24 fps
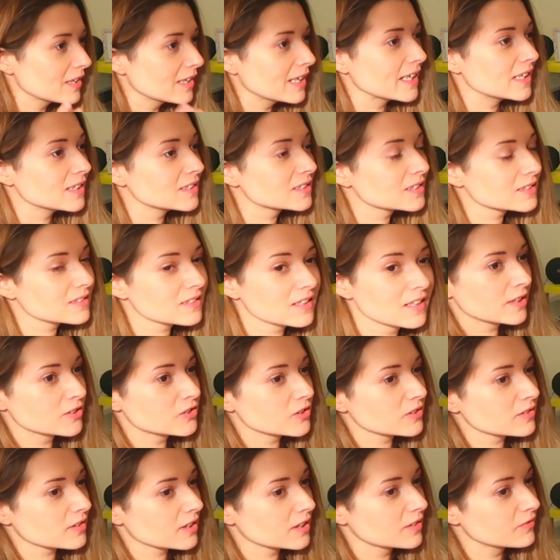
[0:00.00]
at least, I
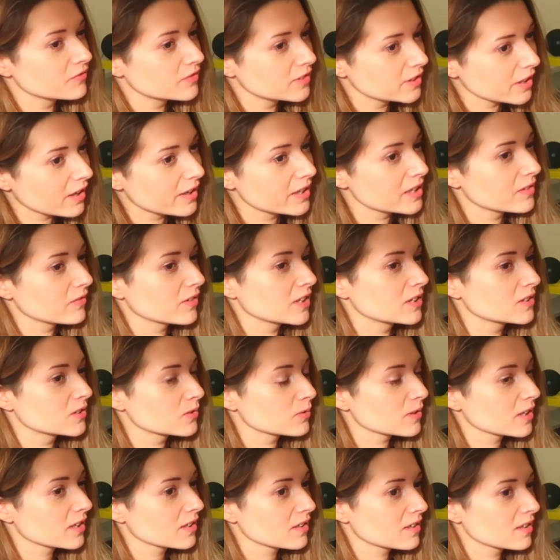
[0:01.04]
just kind of dive into
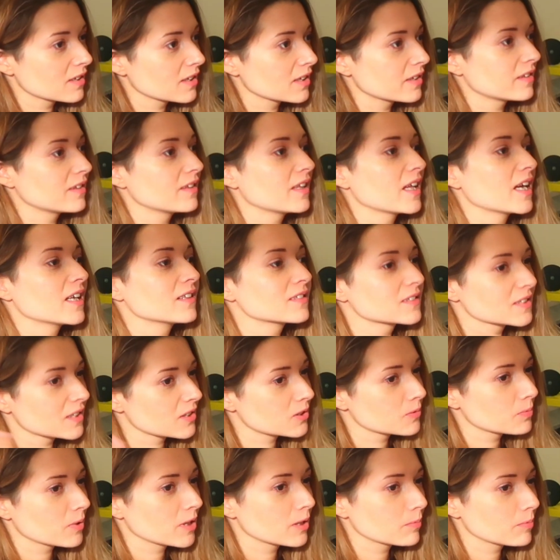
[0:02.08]
it and then tell
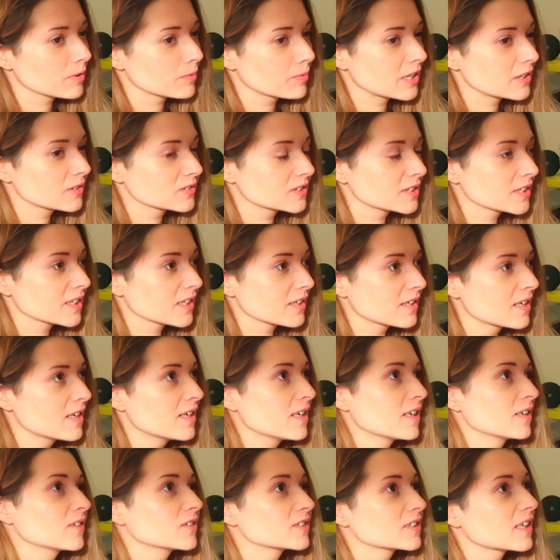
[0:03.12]
people about it.
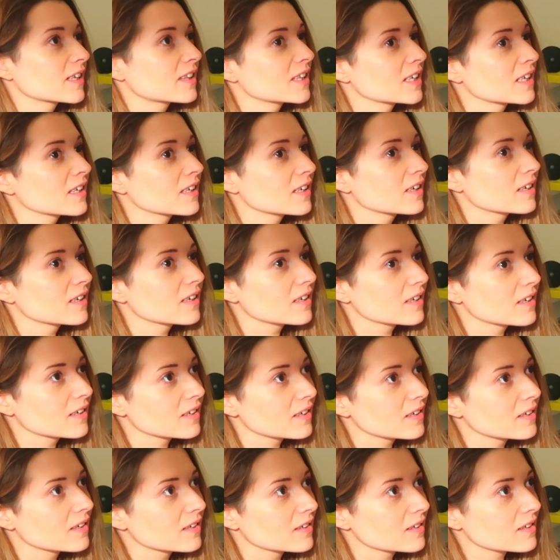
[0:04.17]
Because I think
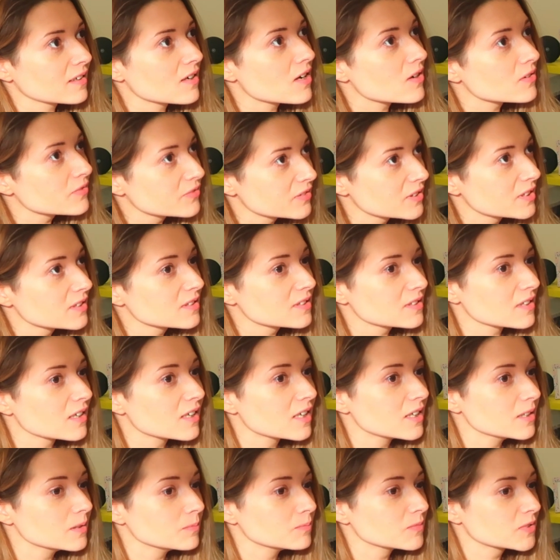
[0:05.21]

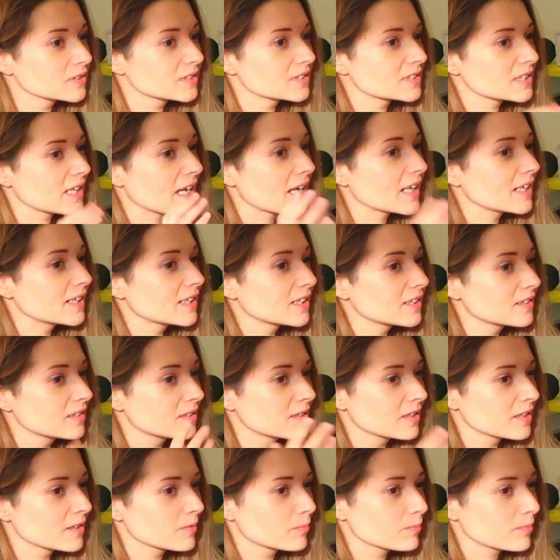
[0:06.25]
oftentimes telling
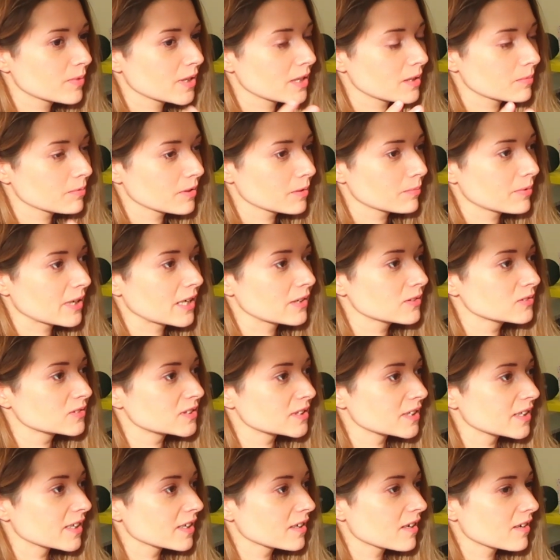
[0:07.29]
people about it,
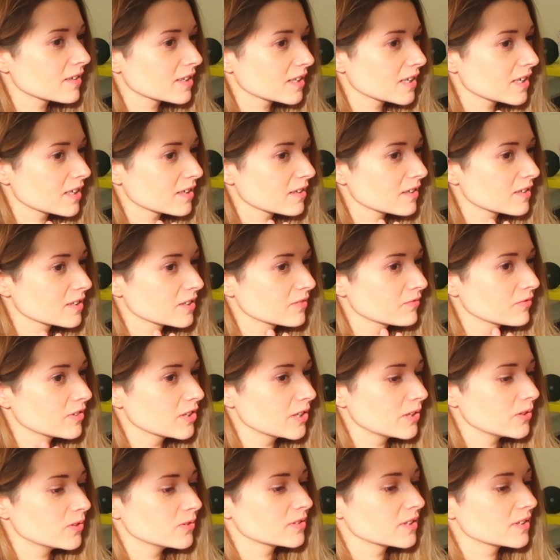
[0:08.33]
that kind of
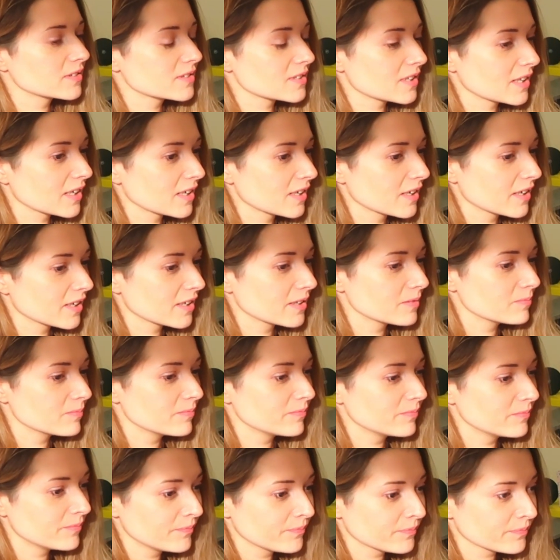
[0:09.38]
loses the
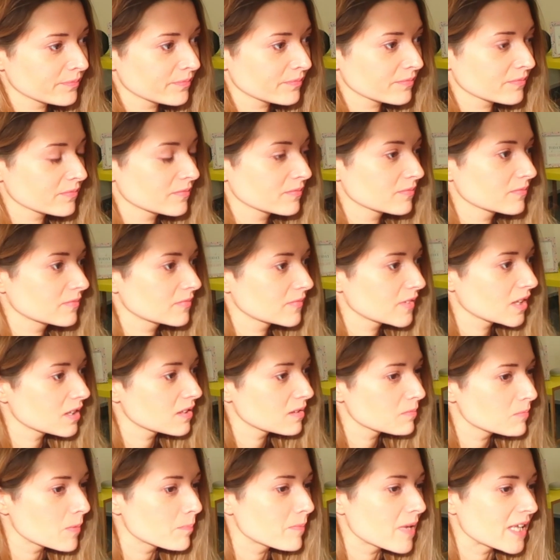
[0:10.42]

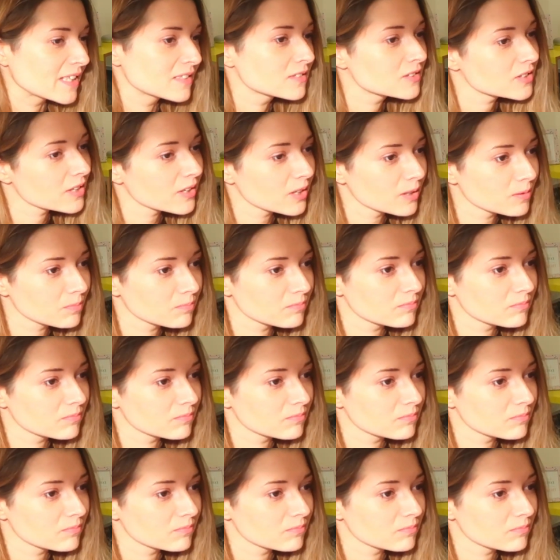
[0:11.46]
momentum.